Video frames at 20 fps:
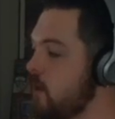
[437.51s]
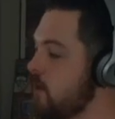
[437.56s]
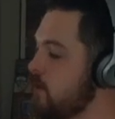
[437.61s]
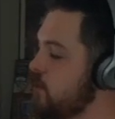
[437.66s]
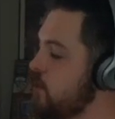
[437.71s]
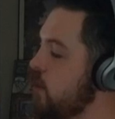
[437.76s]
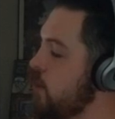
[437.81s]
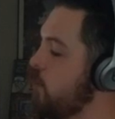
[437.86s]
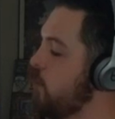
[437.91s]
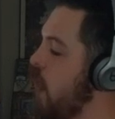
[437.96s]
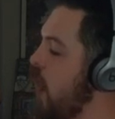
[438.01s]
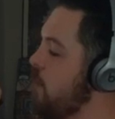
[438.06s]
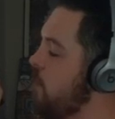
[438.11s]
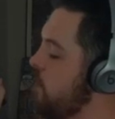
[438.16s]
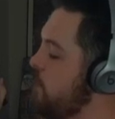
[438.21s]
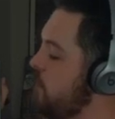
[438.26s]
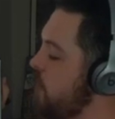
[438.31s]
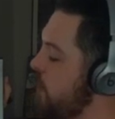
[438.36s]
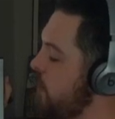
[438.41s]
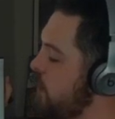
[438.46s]
So the
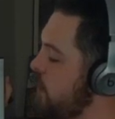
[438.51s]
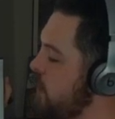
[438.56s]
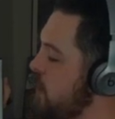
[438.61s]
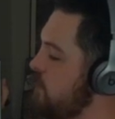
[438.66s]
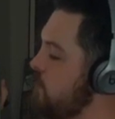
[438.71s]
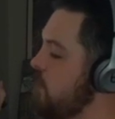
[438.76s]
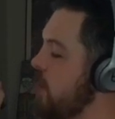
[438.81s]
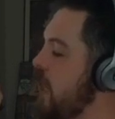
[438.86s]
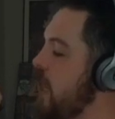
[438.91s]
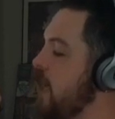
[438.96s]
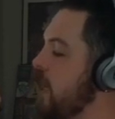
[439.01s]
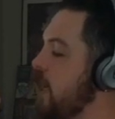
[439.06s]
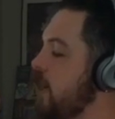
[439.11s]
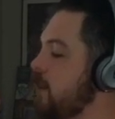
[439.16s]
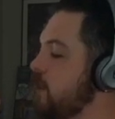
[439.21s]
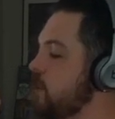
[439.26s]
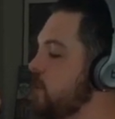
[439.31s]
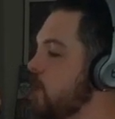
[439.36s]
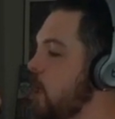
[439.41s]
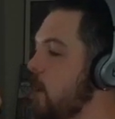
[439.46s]
probability of landing on
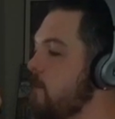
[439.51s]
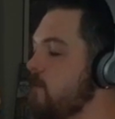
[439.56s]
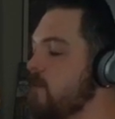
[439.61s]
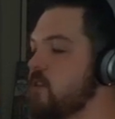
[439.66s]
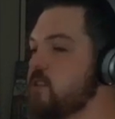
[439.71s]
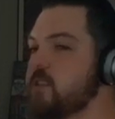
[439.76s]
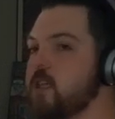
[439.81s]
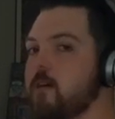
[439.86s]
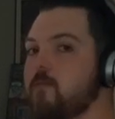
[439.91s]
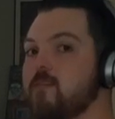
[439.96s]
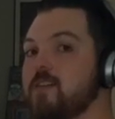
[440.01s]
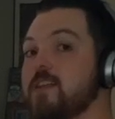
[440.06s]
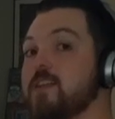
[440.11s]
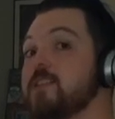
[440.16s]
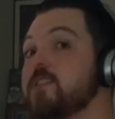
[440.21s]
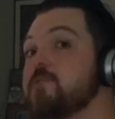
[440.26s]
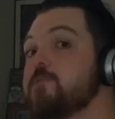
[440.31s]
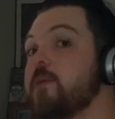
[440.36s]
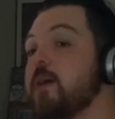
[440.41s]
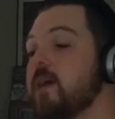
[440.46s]
a star for 70
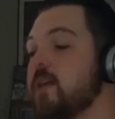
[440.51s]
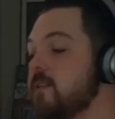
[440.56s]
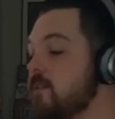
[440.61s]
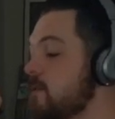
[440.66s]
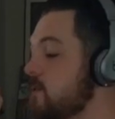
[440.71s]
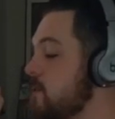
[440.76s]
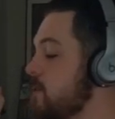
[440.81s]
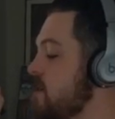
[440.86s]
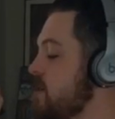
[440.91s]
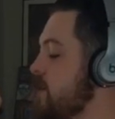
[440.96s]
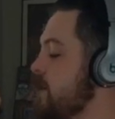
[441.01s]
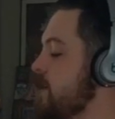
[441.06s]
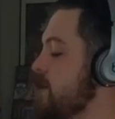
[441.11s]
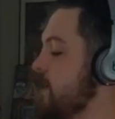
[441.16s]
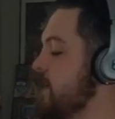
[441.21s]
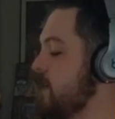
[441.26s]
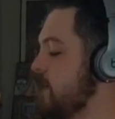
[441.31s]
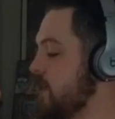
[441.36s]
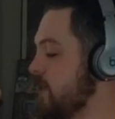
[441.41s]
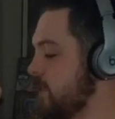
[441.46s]
spins
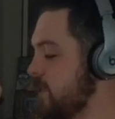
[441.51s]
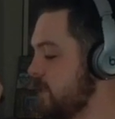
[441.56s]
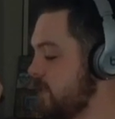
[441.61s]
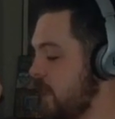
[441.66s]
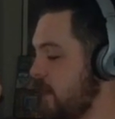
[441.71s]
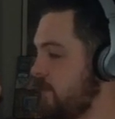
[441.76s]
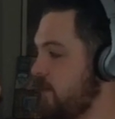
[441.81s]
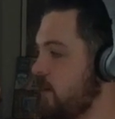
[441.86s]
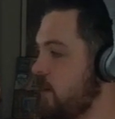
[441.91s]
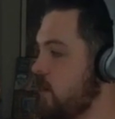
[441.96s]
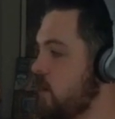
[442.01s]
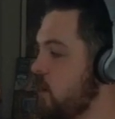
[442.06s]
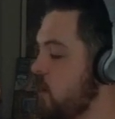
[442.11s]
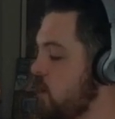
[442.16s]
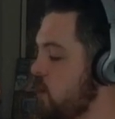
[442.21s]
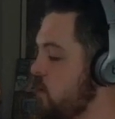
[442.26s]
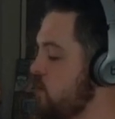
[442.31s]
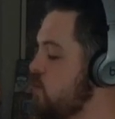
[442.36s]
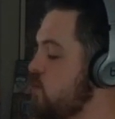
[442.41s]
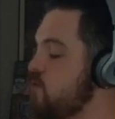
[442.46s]
is 7.
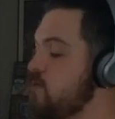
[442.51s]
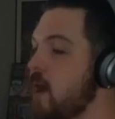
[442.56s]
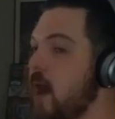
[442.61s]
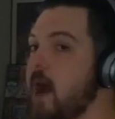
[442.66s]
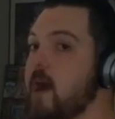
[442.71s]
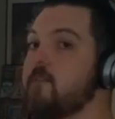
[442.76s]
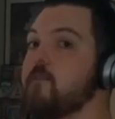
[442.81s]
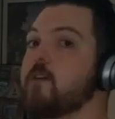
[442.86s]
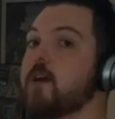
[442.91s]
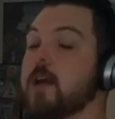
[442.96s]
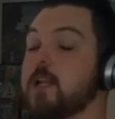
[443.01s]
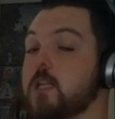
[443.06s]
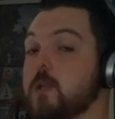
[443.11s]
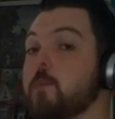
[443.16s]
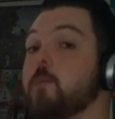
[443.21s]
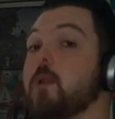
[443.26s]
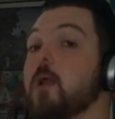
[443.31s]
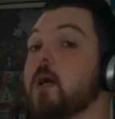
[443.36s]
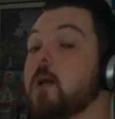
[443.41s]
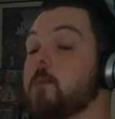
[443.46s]
Do not forget to
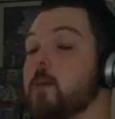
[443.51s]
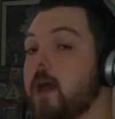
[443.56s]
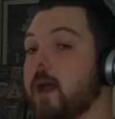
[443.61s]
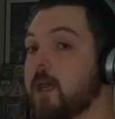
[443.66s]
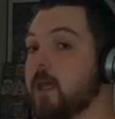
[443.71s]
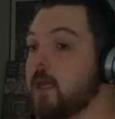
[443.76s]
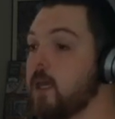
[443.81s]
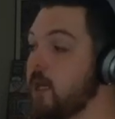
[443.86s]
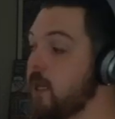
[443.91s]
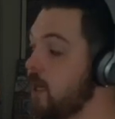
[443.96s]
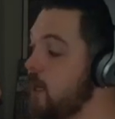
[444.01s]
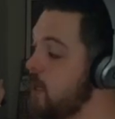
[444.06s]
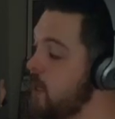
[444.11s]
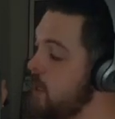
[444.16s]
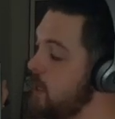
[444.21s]
plug back in.